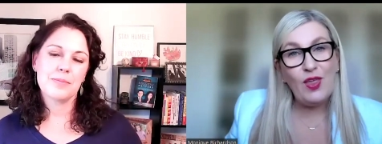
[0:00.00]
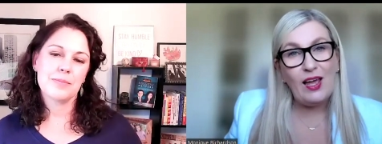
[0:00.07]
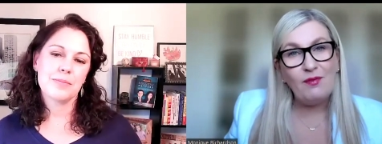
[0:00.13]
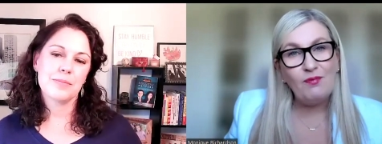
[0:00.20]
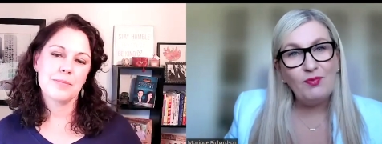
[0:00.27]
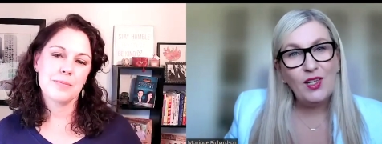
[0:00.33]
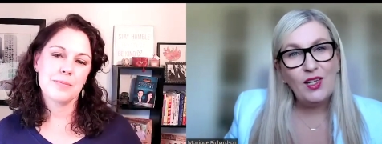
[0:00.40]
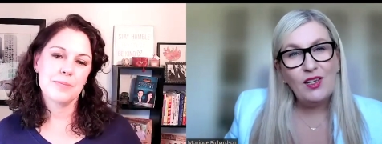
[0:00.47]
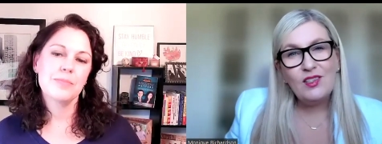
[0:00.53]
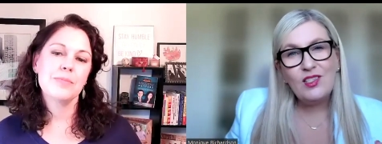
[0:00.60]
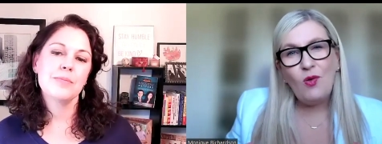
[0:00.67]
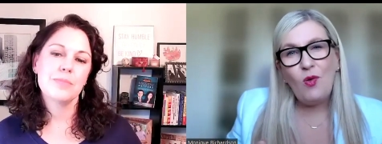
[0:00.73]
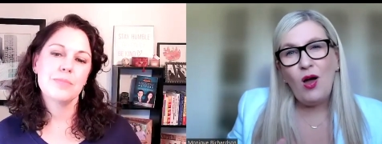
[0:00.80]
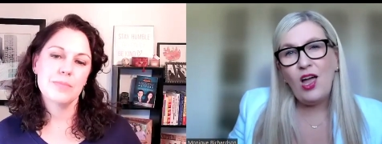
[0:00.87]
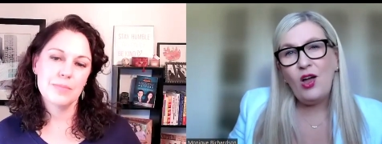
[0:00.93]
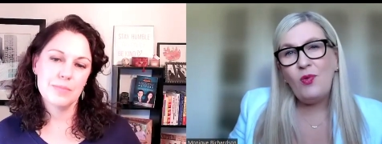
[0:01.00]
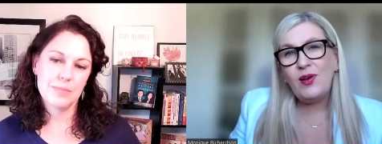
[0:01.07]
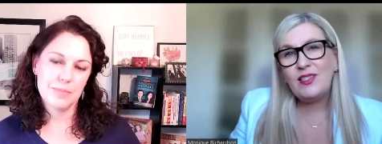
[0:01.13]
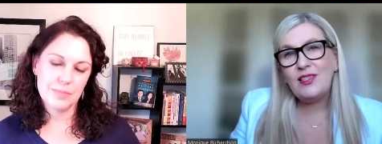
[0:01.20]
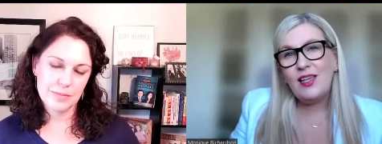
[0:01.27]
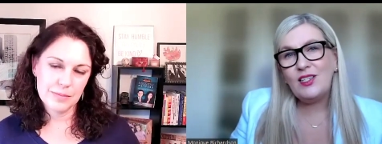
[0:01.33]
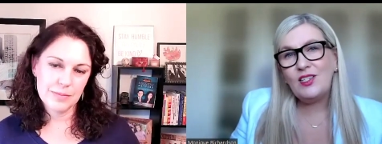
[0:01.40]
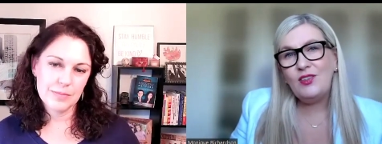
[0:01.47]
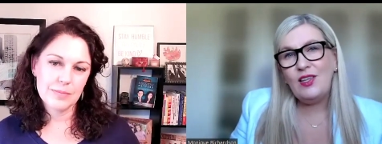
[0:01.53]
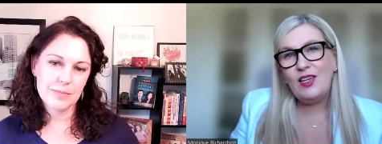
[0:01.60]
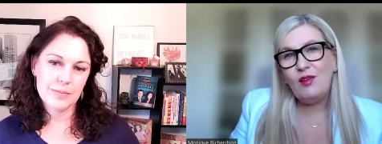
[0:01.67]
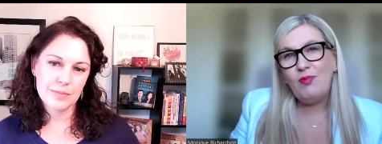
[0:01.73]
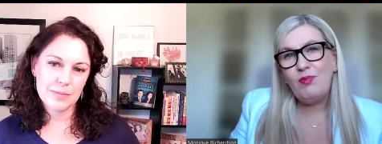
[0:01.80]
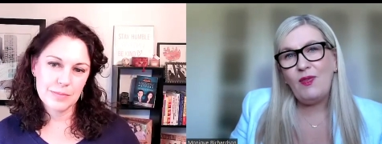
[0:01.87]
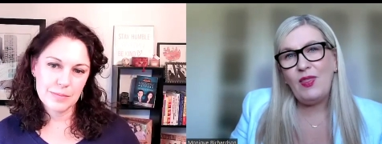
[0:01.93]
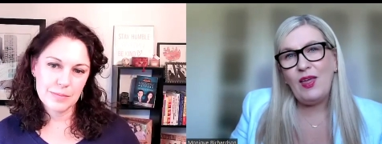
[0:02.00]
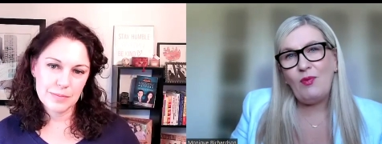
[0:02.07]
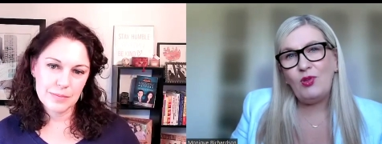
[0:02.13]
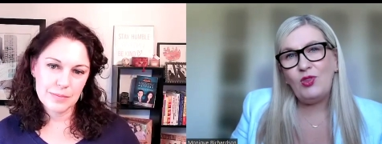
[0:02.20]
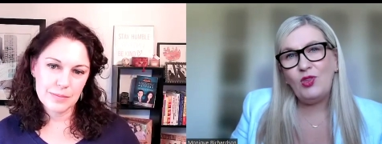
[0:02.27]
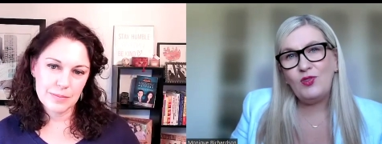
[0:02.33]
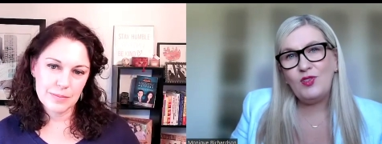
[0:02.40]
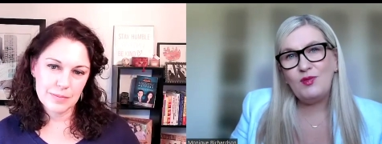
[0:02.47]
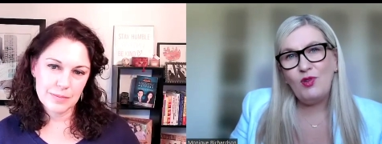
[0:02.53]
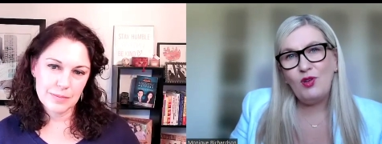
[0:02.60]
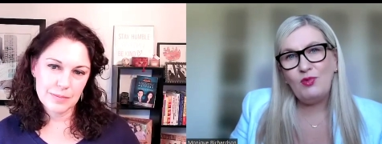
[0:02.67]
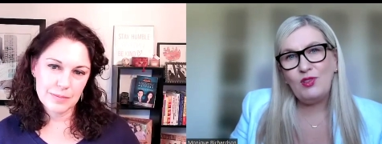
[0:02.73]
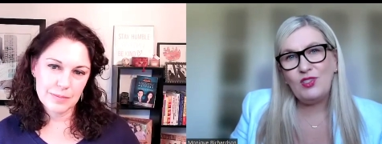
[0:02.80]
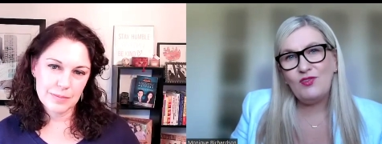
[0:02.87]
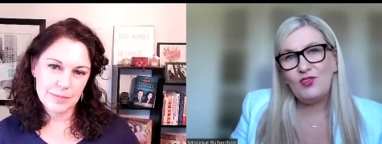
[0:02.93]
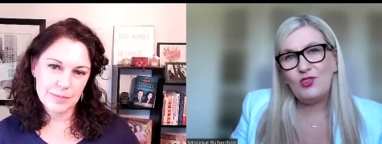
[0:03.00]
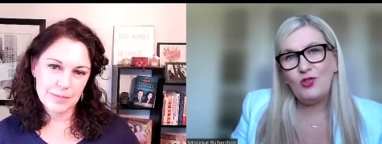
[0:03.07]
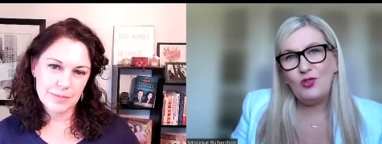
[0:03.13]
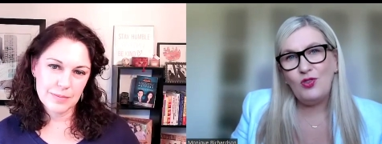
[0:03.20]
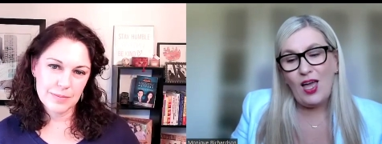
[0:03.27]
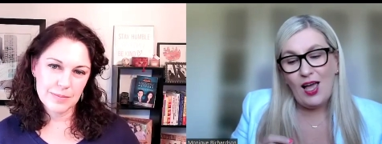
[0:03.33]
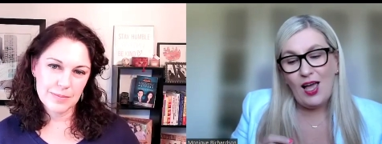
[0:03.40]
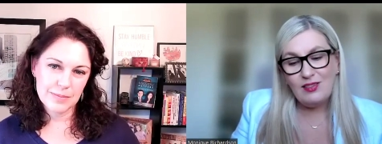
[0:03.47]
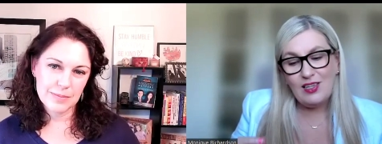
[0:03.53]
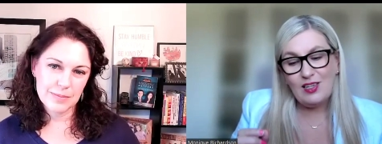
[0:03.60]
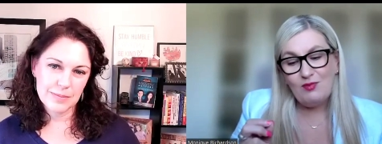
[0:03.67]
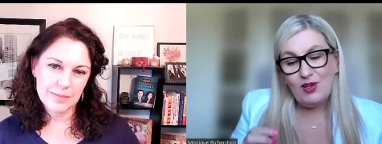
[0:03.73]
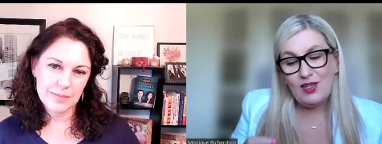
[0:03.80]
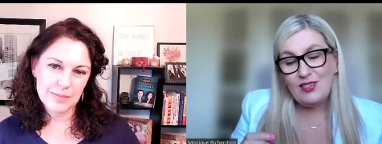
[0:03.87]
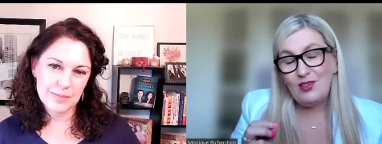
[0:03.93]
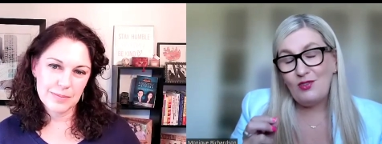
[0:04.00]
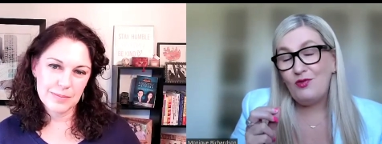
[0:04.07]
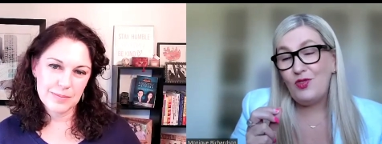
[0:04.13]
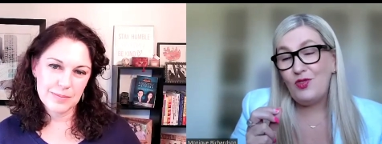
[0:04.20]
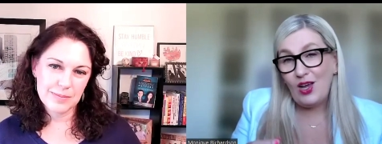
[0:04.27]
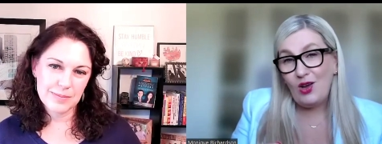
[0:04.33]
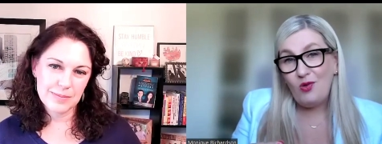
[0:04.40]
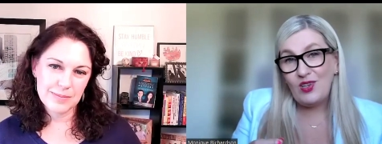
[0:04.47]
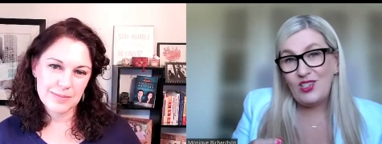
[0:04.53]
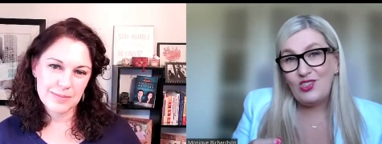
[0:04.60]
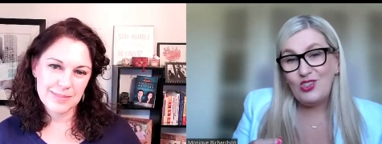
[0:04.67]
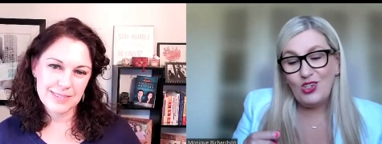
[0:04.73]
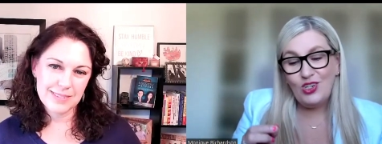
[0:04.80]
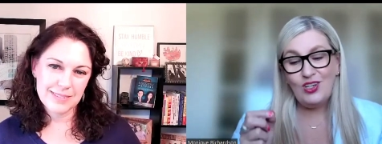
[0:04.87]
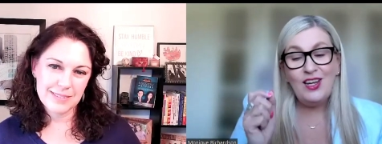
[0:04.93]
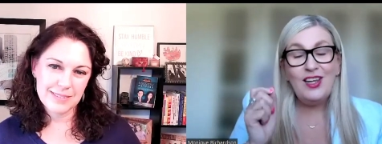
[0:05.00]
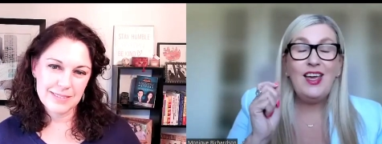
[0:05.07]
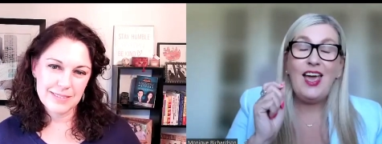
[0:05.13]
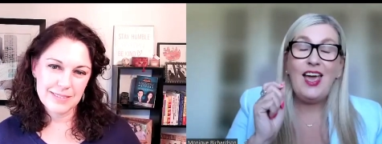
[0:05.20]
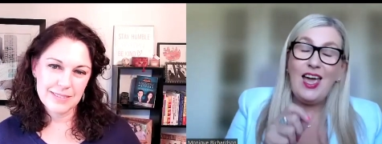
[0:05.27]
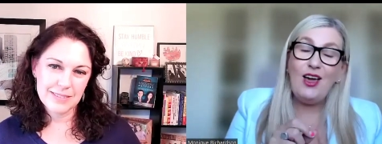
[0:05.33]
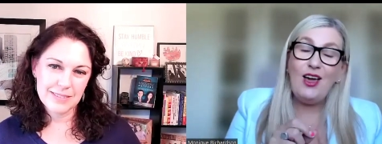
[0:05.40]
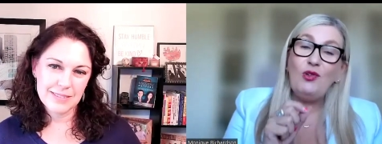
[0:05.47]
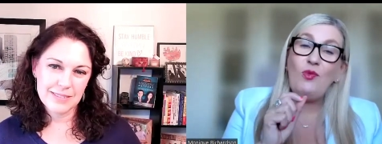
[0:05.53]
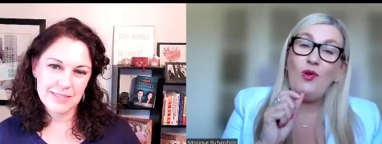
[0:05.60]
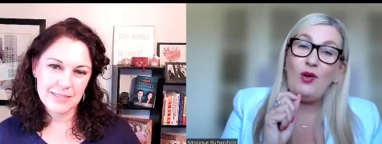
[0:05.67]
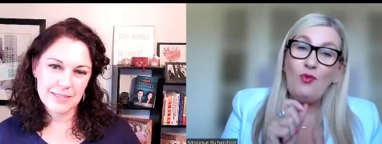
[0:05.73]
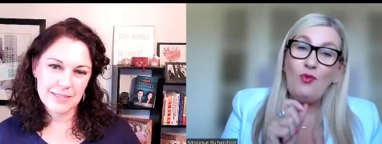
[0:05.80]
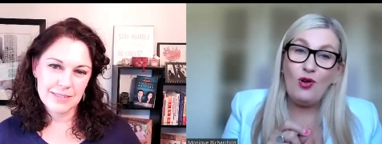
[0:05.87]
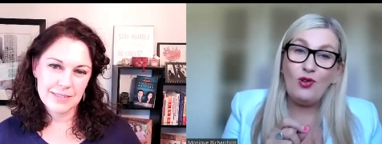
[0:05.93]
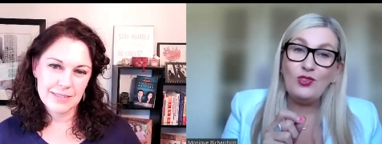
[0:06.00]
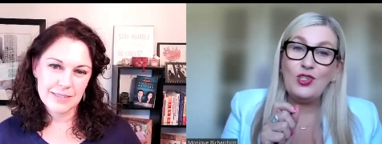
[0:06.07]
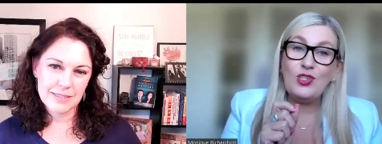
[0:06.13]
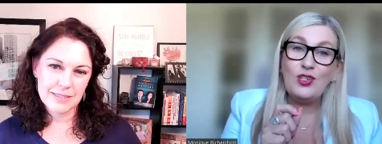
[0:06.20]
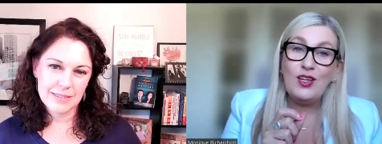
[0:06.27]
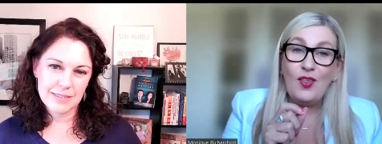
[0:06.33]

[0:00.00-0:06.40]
Speaker 1: Mm-hmm. So I mm. always like to think about that with those moments of truth, asking myself that question: How do I want